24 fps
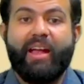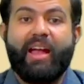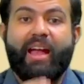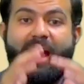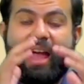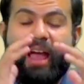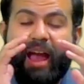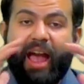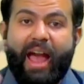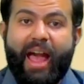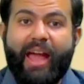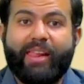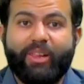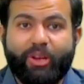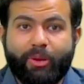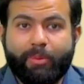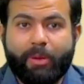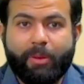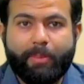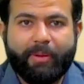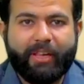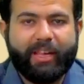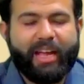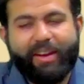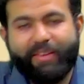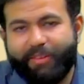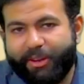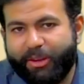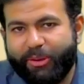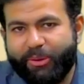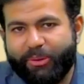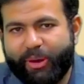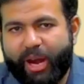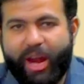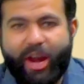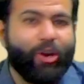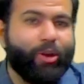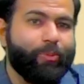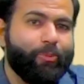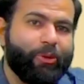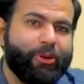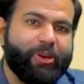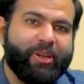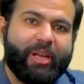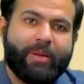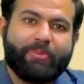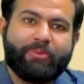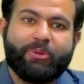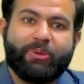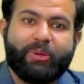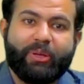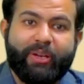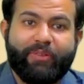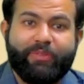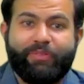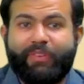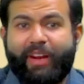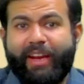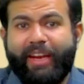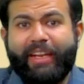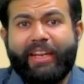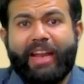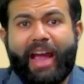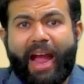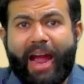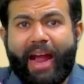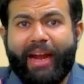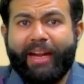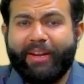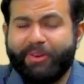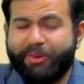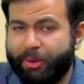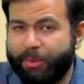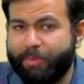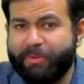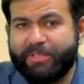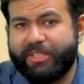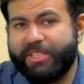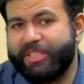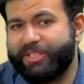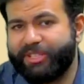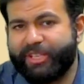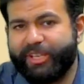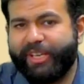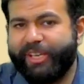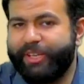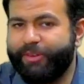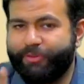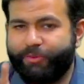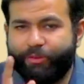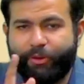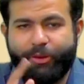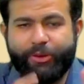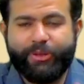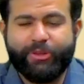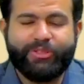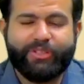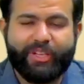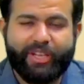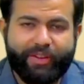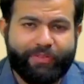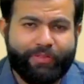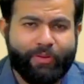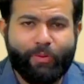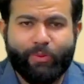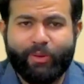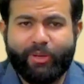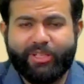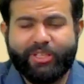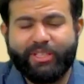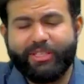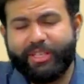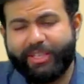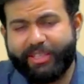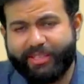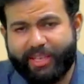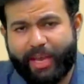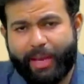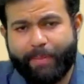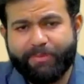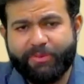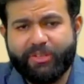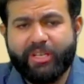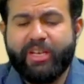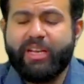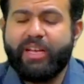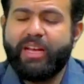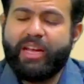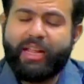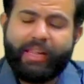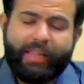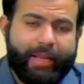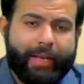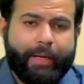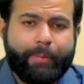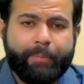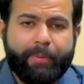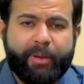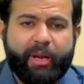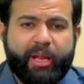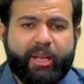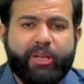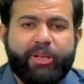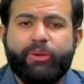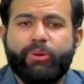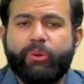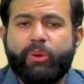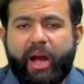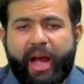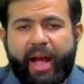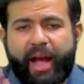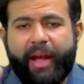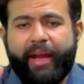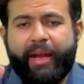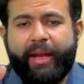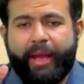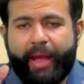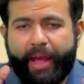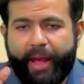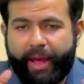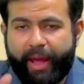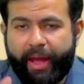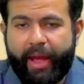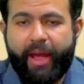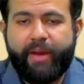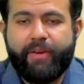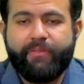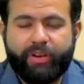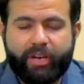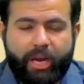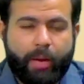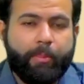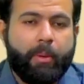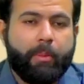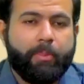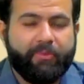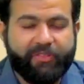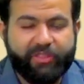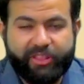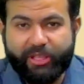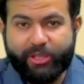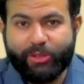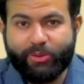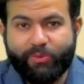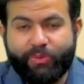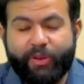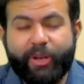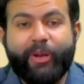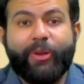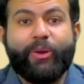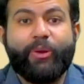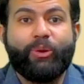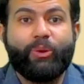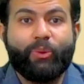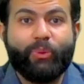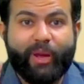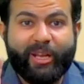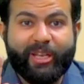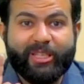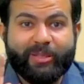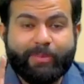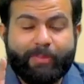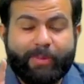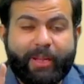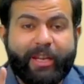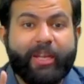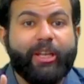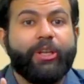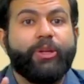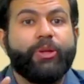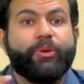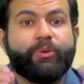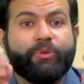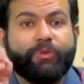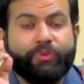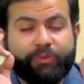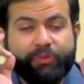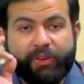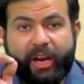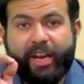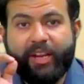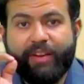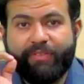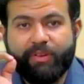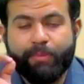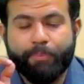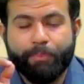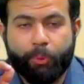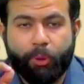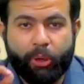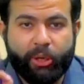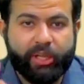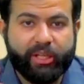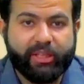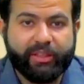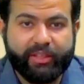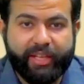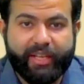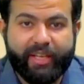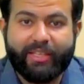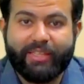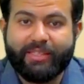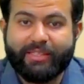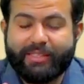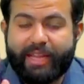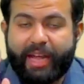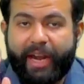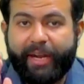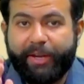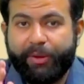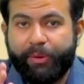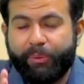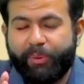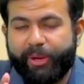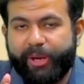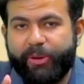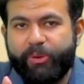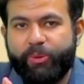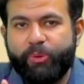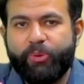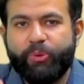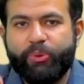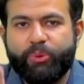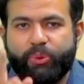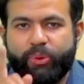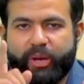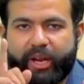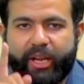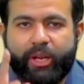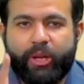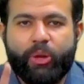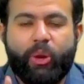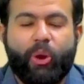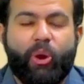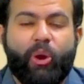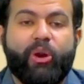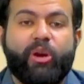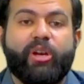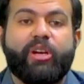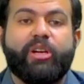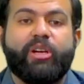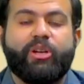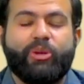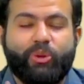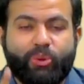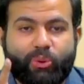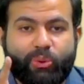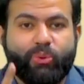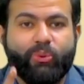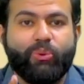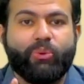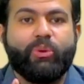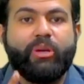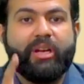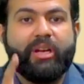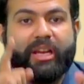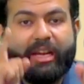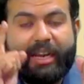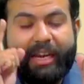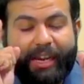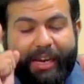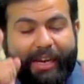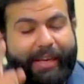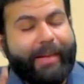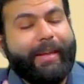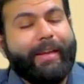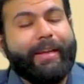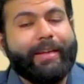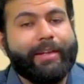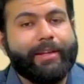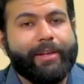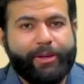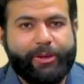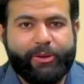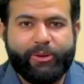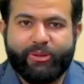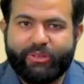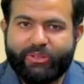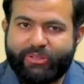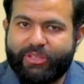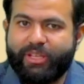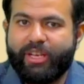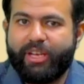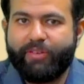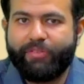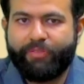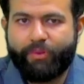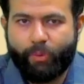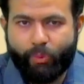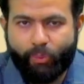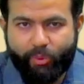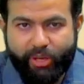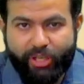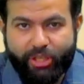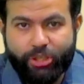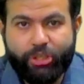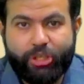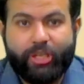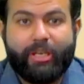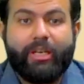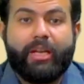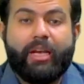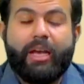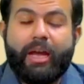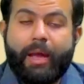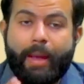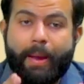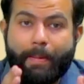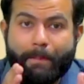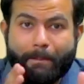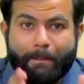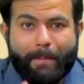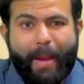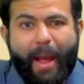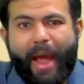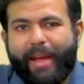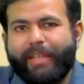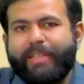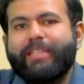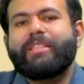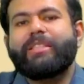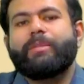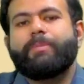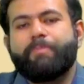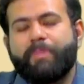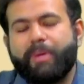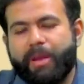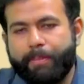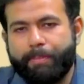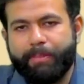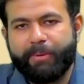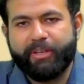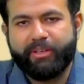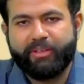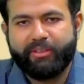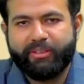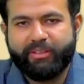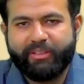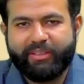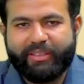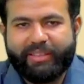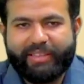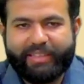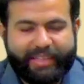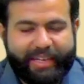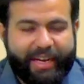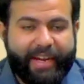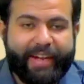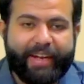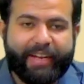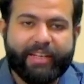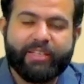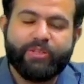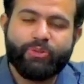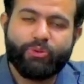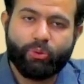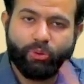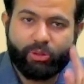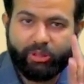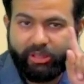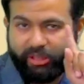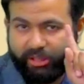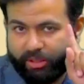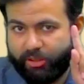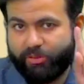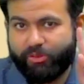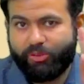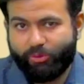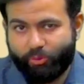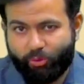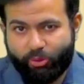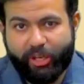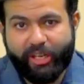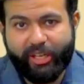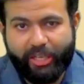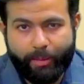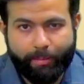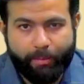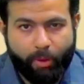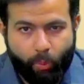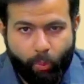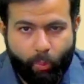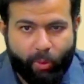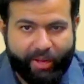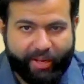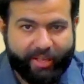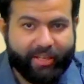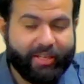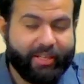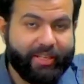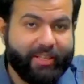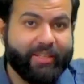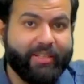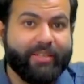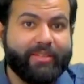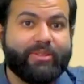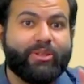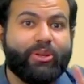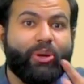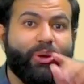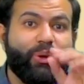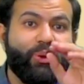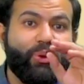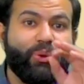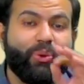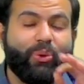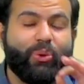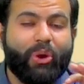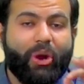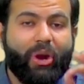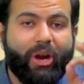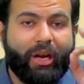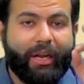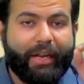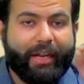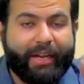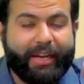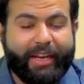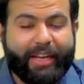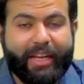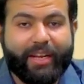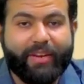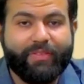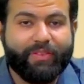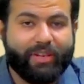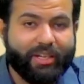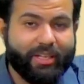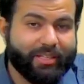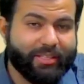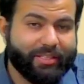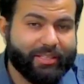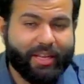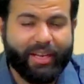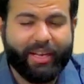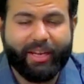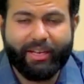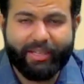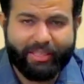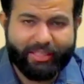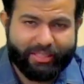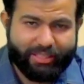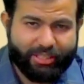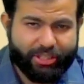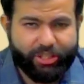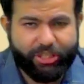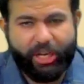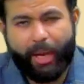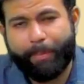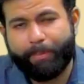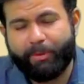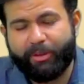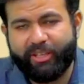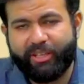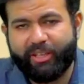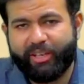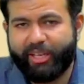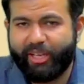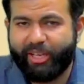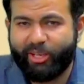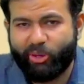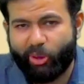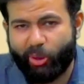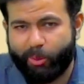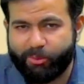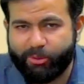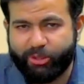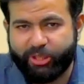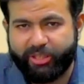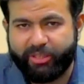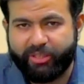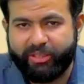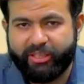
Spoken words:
Hello people, how are you? I hope you're doing absolutely fine and you're busy studying for your CA Foundation exams. Let me tell you, I have come up with this video to explain you 5 important things that you need to do in order to clear your CA Foundation maths paper, right? So thing number 1 is do not leave a single chapter in option.